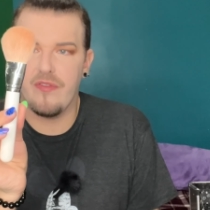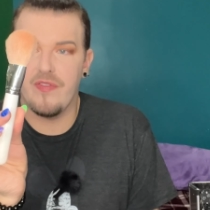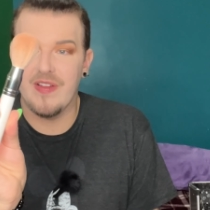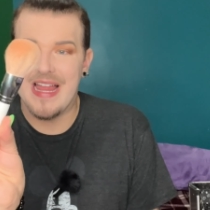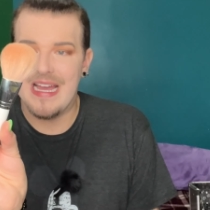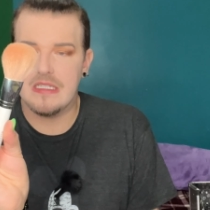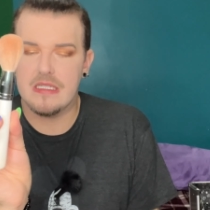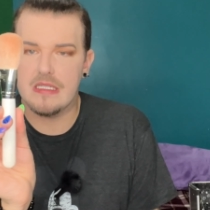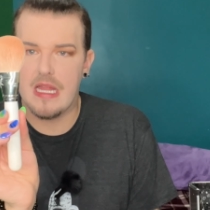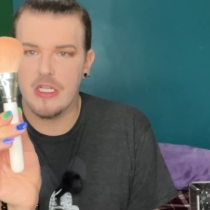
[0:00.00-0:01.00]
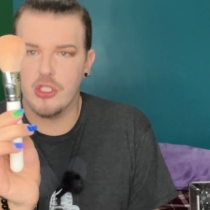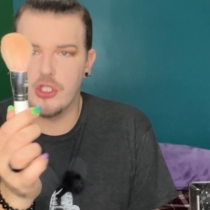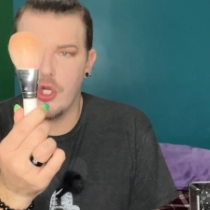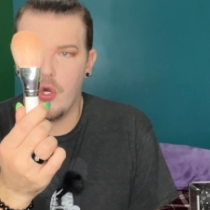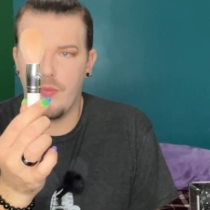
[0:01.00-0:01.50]
flat slash
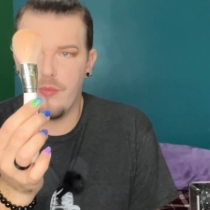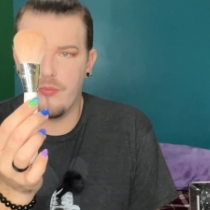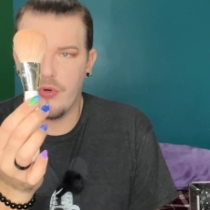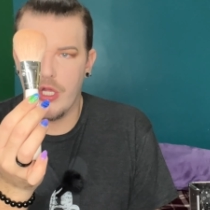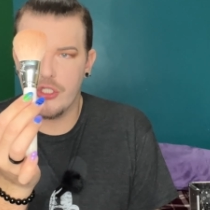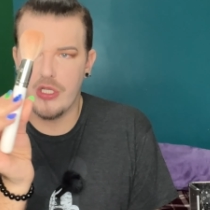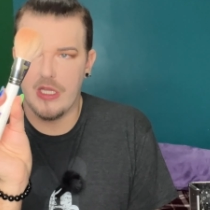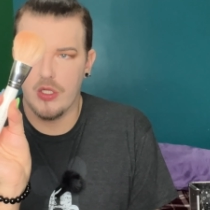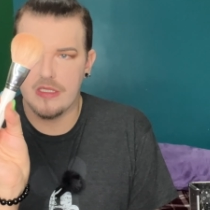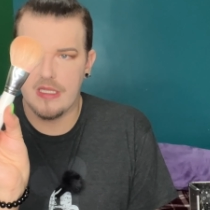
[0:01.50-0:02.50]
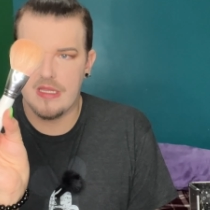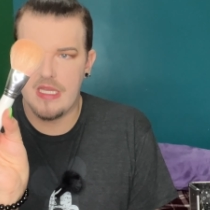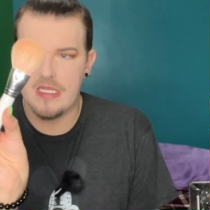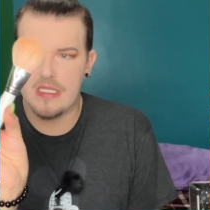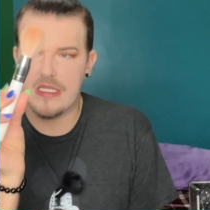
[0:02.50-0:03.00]
dome brush. It looks like
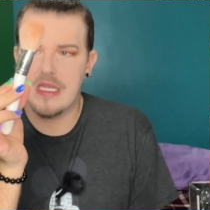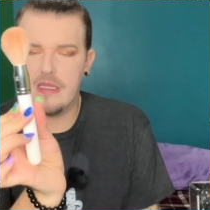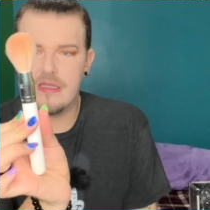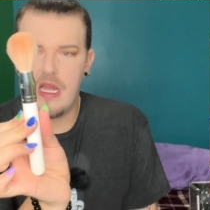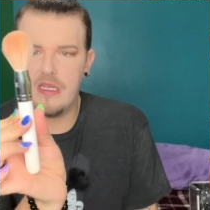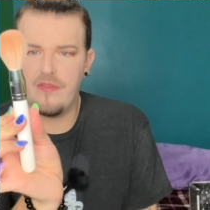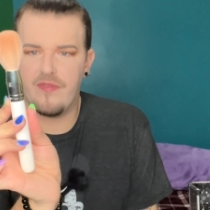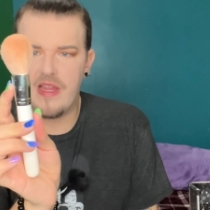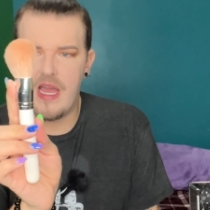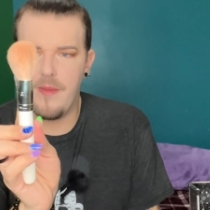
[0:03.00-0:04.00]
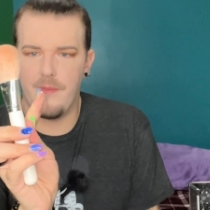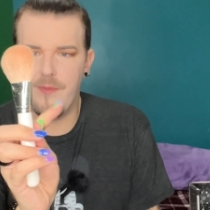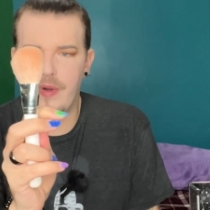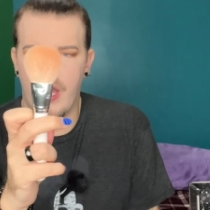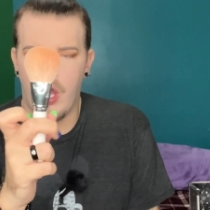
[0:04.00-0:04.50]
this. It's kind of flat,
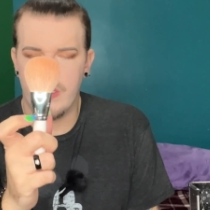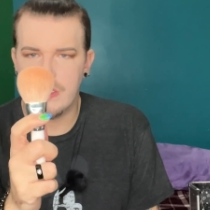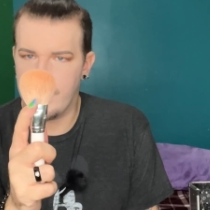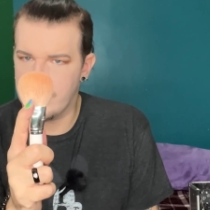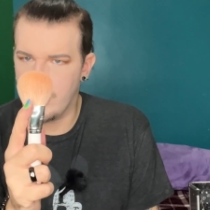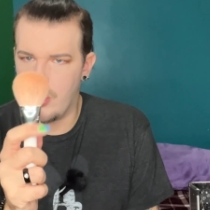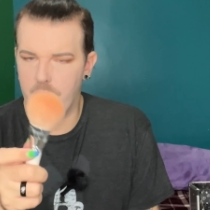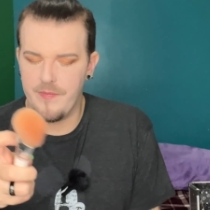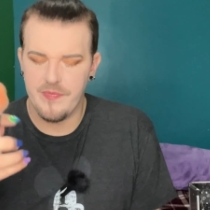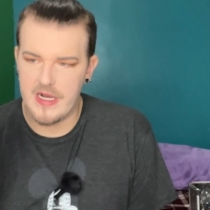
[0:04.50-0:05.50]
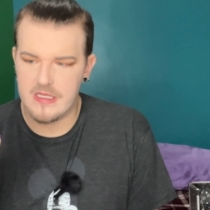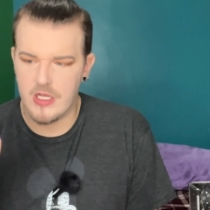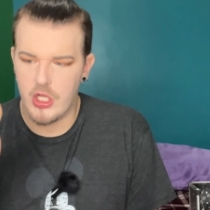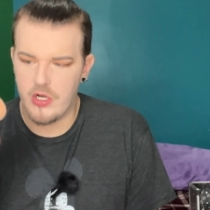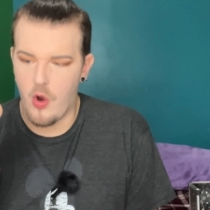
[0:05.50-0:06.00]
but also a dome. That is a
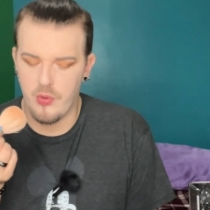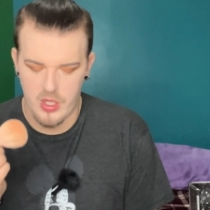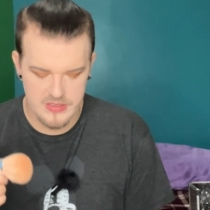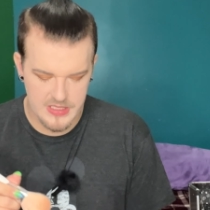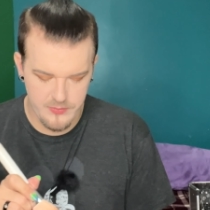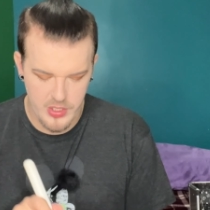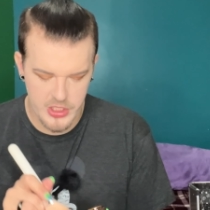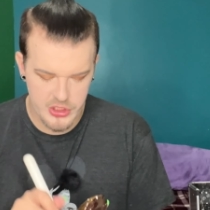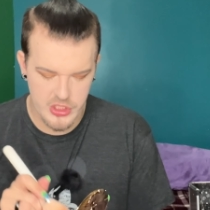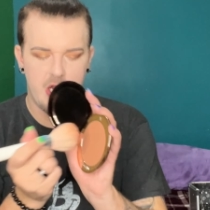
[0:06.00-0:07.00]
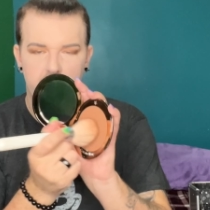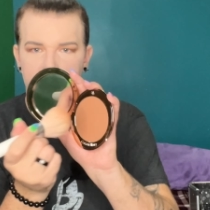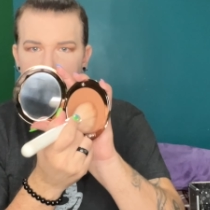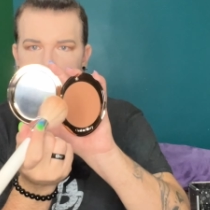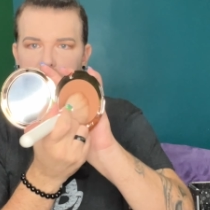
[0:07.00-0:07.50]
good bronzing brush. And you're
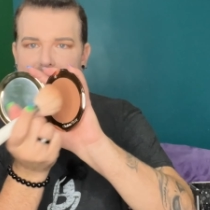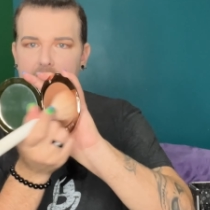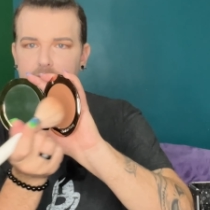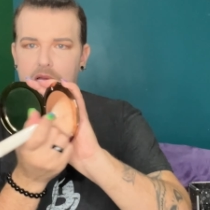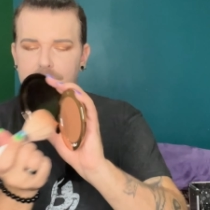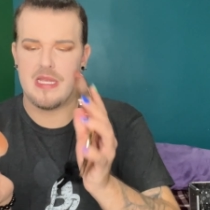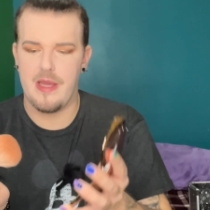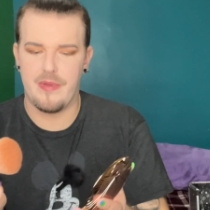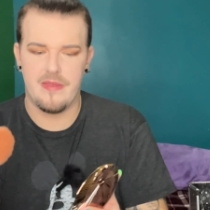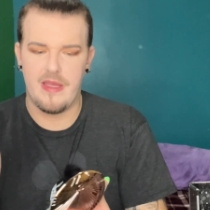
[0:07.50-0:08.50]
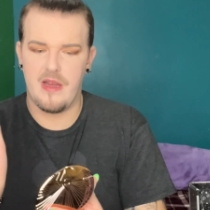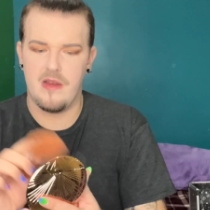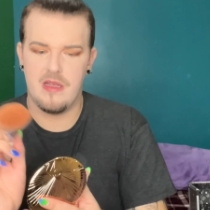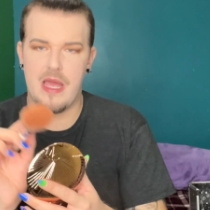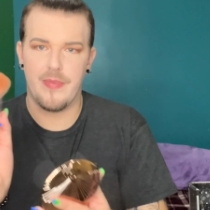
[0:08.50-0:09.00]
just gonna tap, tap, tap in there,
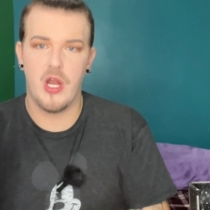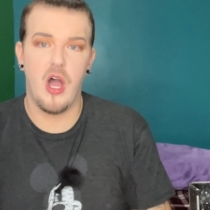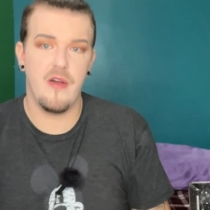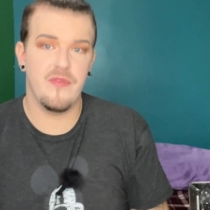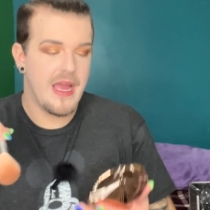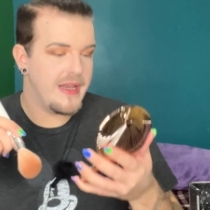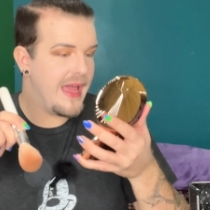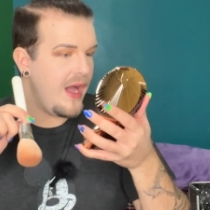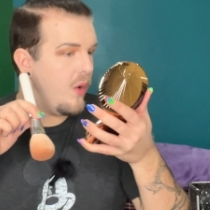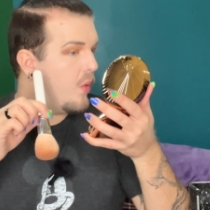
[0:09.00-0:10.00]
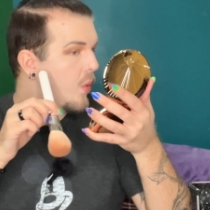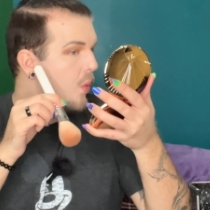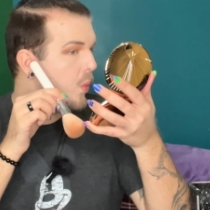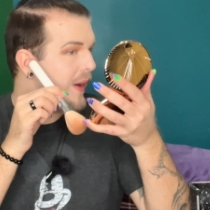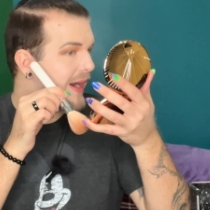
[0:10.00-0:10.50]
tap it off. And now
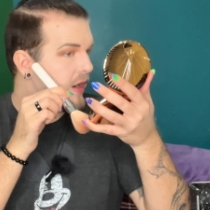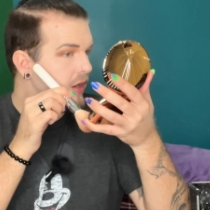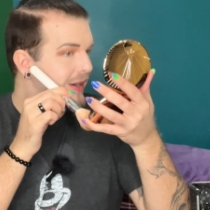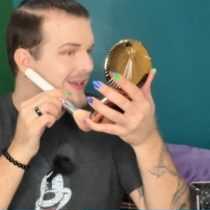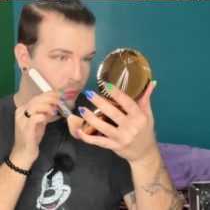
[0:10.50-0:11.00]
where